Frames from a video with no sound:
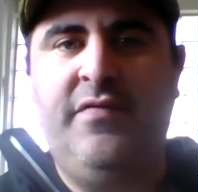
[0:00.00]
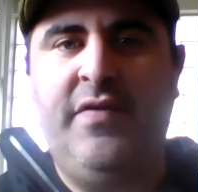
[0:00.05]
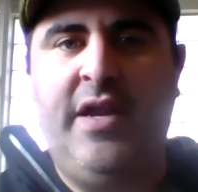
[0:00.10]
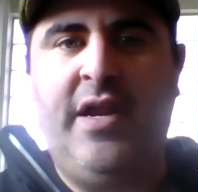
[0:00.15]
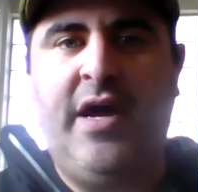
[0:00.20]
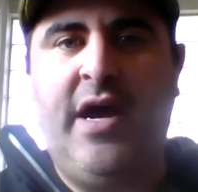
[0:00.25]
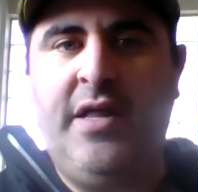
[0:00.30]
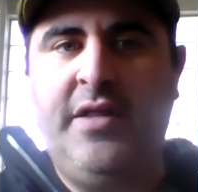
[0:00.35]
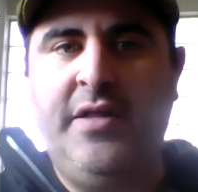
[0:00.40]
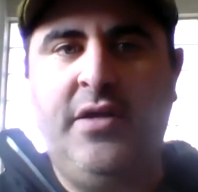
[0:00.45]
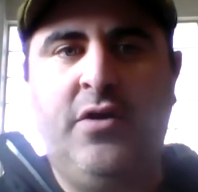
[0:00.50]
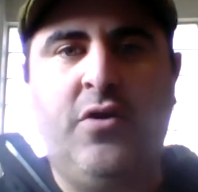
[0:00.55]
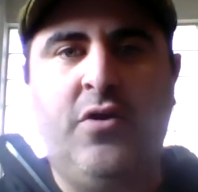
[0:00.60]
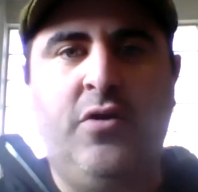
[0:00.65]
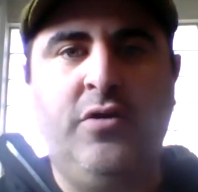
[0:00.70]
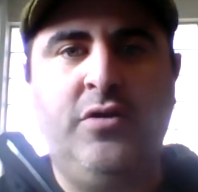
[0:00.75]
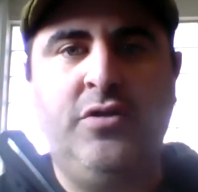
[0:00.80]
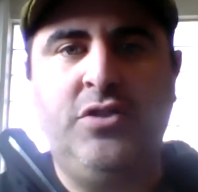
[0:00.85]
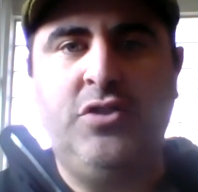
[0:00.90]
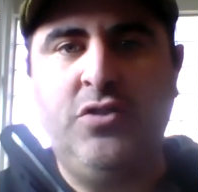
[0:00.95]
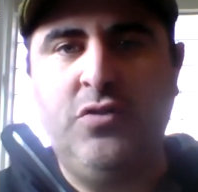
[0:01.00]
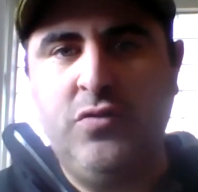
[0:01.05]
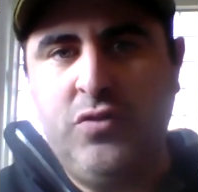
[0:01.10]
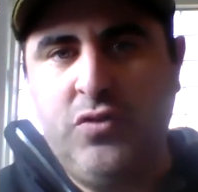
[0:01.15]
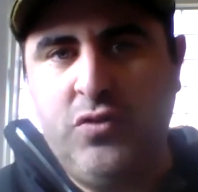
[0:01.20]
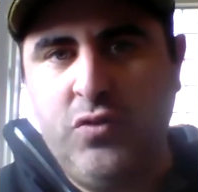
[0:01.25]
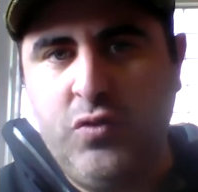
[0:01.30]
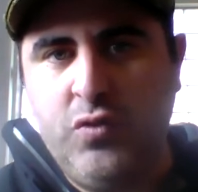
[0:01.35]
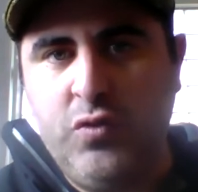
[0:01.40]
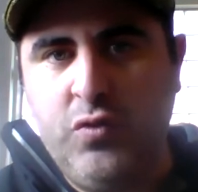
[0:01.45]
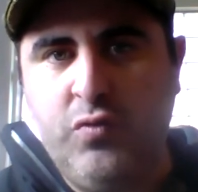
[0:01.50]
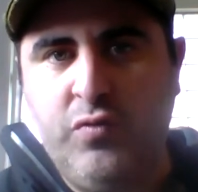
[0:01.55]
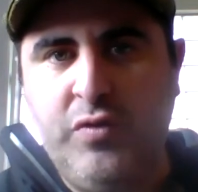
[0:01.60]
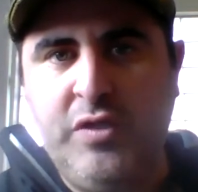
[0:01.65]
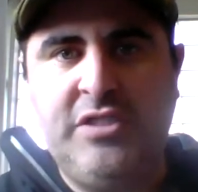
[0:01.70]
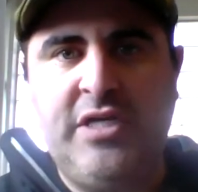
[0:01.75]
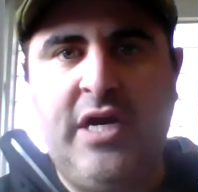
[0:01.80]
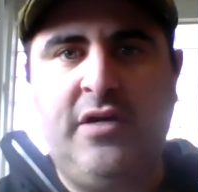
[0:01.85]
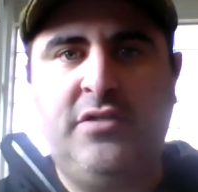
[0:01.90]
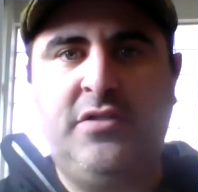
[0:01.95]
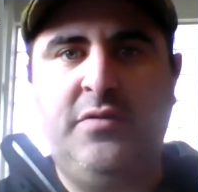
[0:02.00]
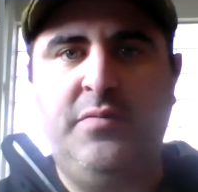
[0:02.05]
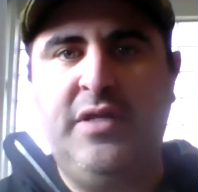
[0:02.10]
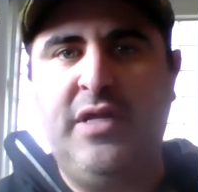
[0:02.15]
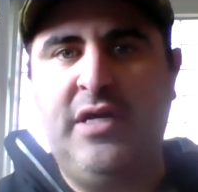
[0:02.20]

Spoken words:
I'd highly encourage you to reach out to me.